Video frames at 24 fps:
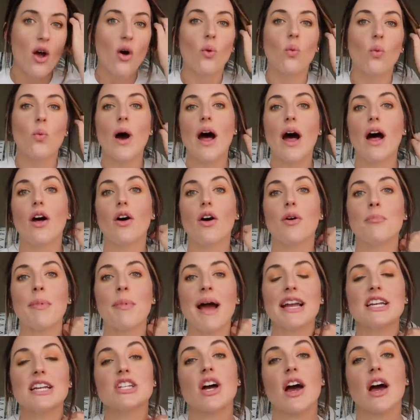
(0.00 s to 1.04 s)
Well,
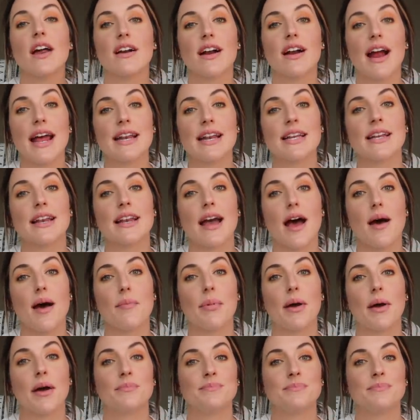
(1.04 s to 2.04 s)
my daughter ended up